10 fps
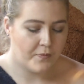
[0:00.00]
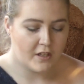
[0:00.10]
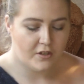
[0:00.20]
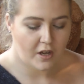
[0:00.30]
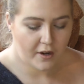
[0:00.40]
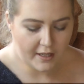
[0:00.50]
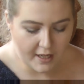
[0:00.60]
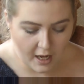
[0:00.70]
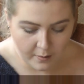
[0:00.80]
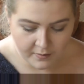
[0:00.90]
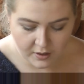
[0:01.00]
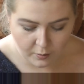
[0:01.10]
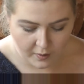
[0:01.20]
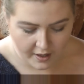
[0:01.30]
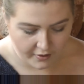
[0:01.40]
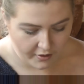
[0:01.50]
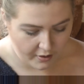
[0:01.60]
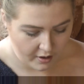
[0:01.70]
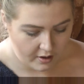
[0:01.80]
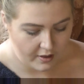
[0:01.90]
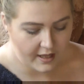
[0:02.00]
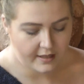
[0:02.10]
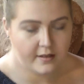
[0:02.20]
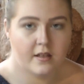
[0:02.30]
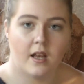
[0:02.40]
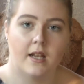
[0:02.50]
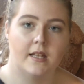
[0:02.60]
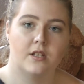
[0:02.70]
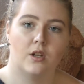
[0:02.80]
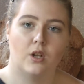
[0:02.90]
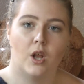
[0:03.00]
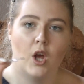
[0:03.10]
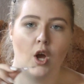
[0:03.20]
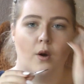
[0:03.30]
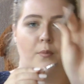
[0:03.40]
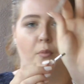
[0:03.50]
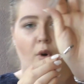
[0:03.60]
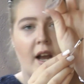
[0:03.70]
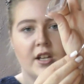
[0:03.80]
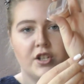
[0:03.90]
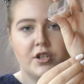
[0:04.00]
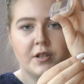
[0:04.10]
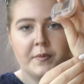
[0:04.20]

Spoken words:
So it comes with this little brush.